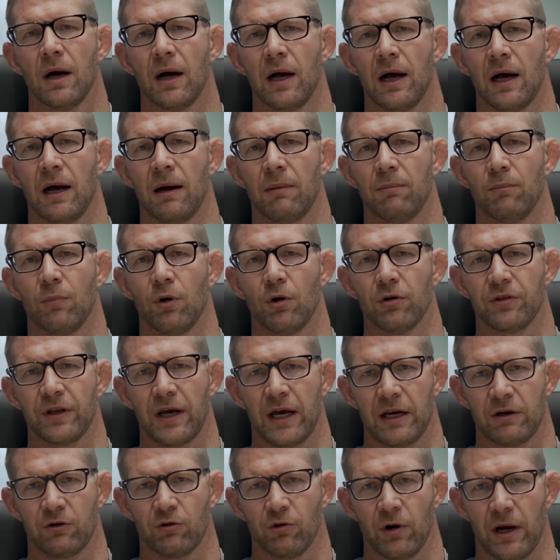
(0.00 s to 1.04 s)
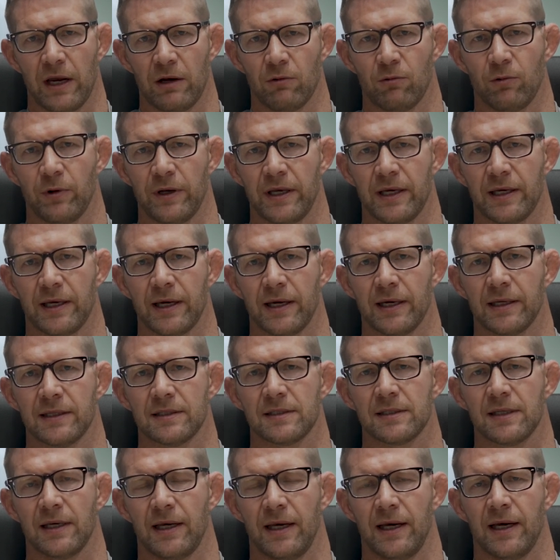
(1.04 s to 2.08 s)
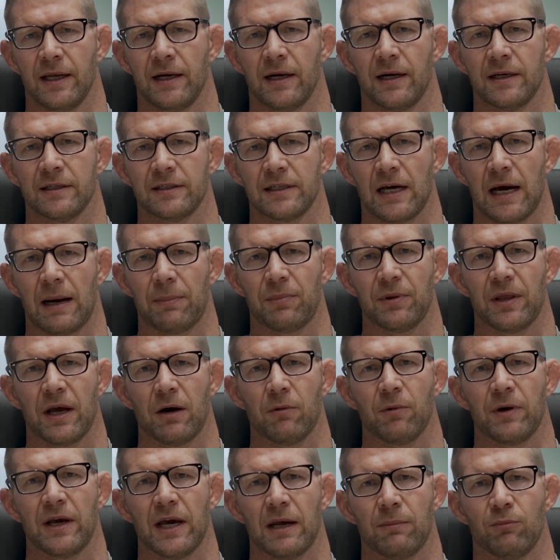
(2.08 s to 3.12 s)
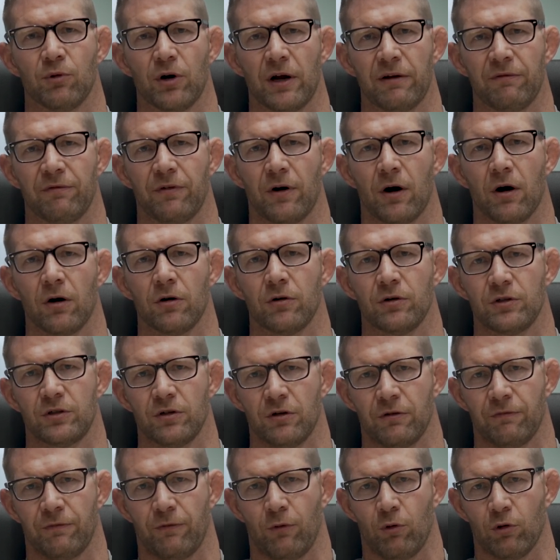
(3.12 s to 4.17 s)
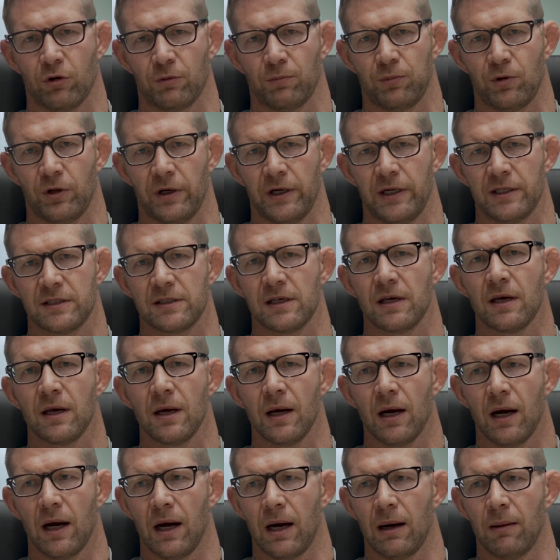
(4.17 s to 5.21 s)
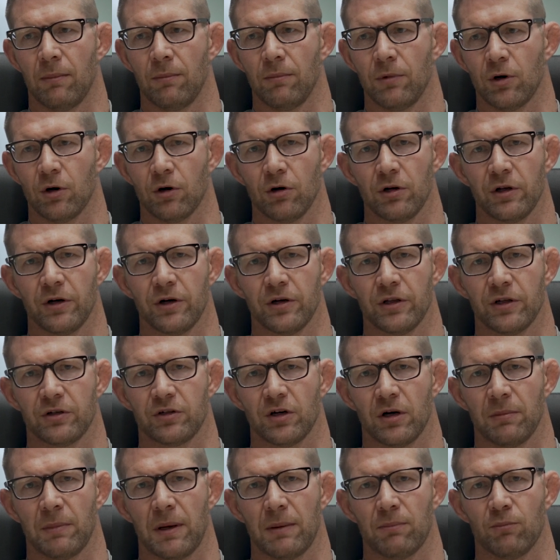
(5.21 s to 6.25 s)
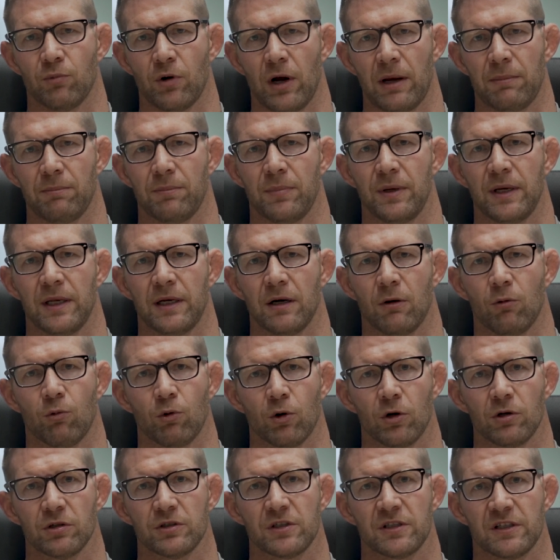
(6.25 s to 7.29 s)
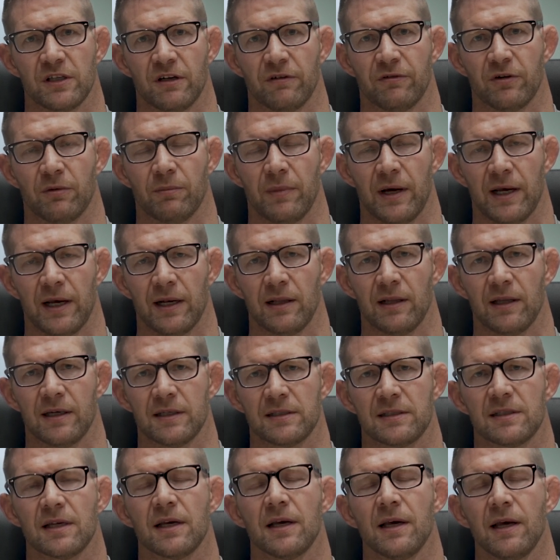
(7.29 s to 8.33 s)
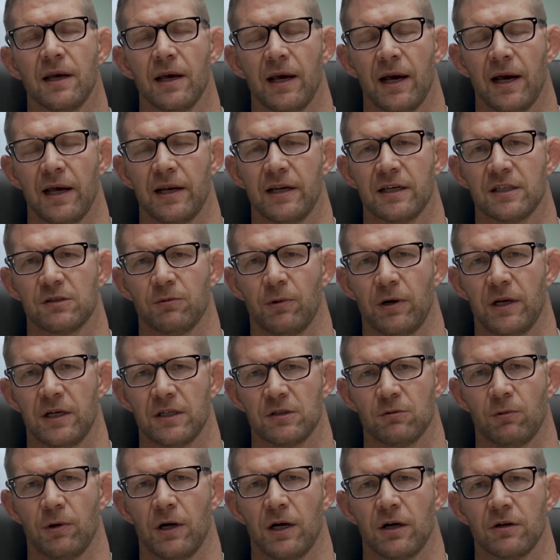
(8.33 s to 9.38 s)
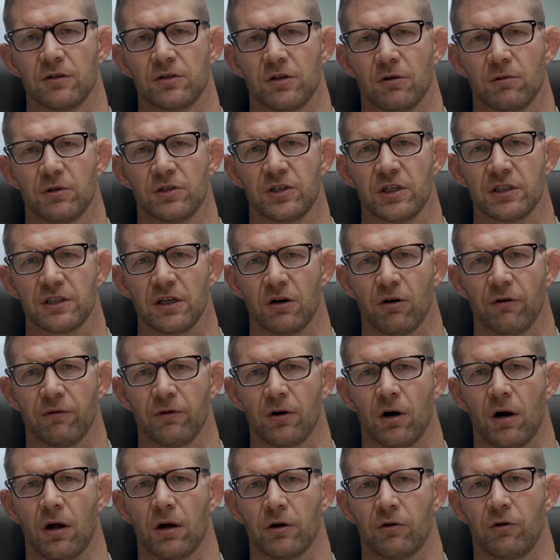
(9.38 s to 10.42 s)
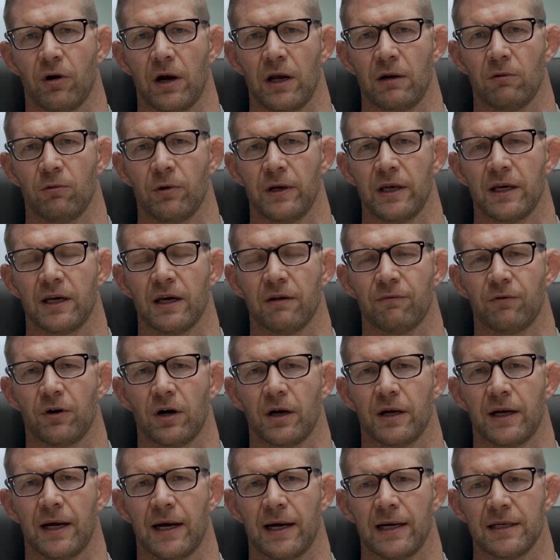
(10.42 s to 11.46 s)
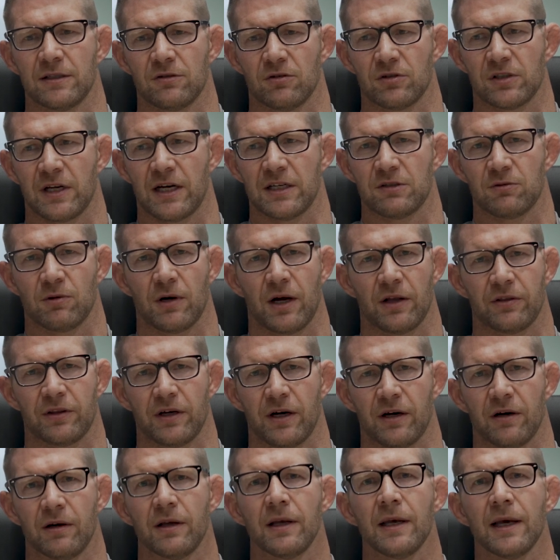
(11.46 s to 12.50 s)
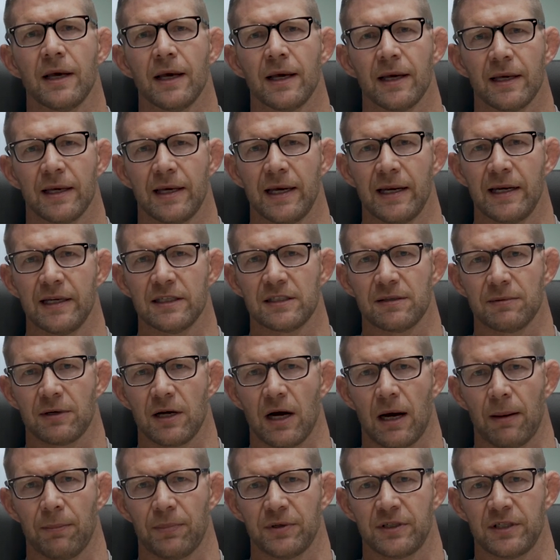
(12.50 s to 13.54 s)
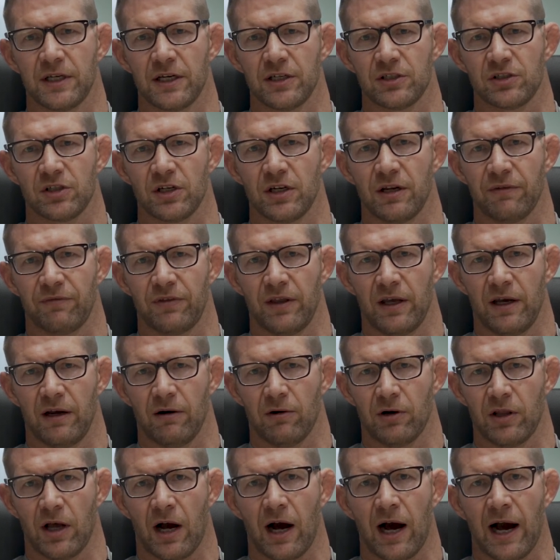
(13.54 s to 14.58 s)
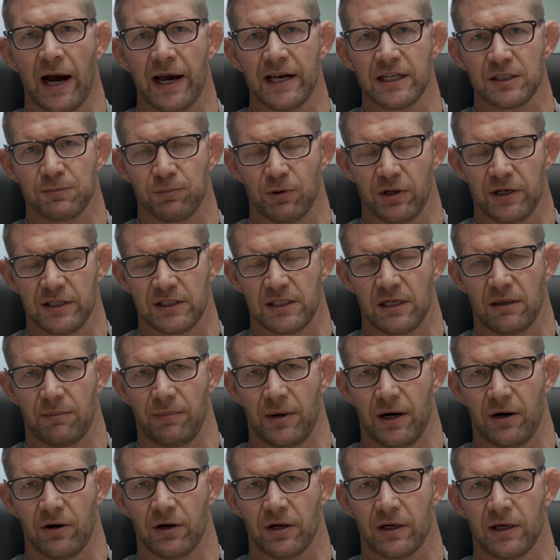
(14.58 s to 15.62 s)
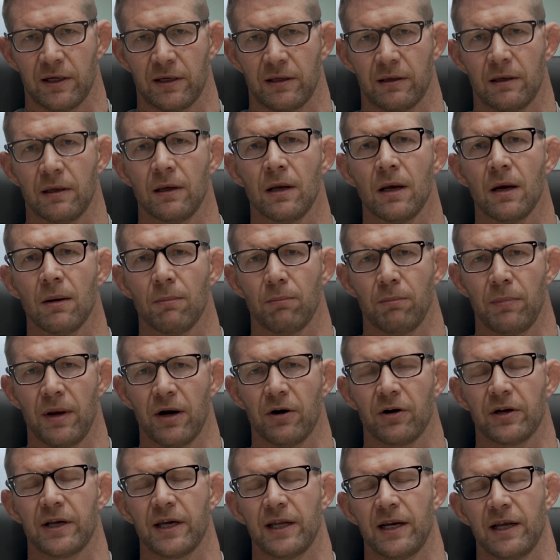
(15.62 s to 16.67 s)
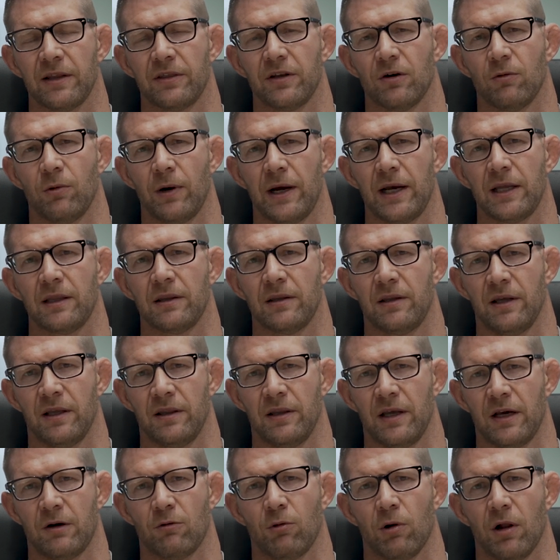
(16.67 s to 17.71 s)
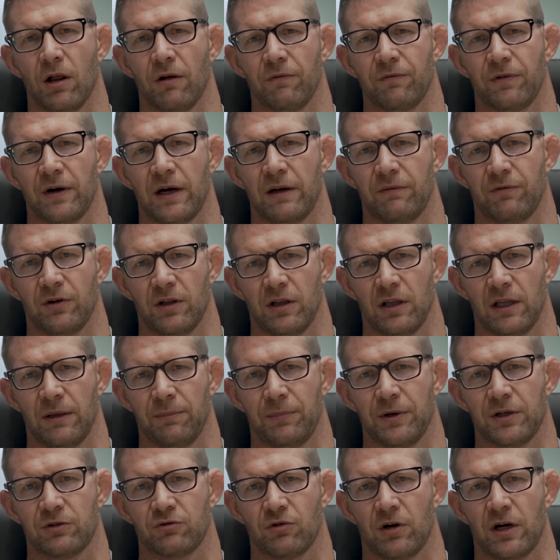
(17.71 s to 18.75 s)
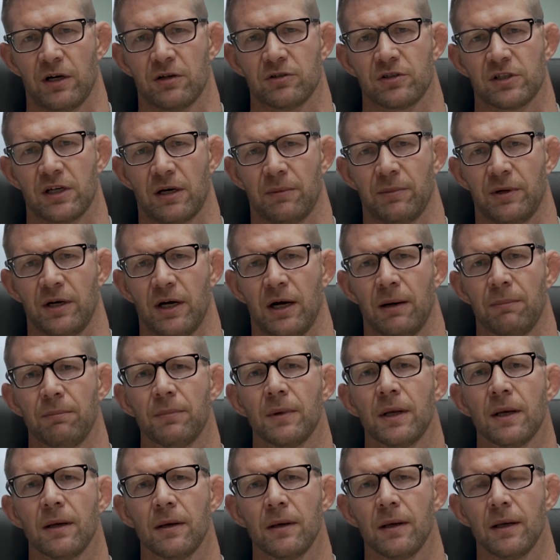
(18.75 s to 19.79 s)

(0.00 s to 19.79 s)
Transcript: Um, both had great weekends. And on top of that, we had Brett Farr, who took fourth place. Um, earlier in the tournament, Brett beat a world silver medalist at his weight as well. So it was just overall a great weekend for our guys. Those guys were out there getting some competition. If they were the highest place in America, American at their weight, then they qualified for the Olympic trials coming up.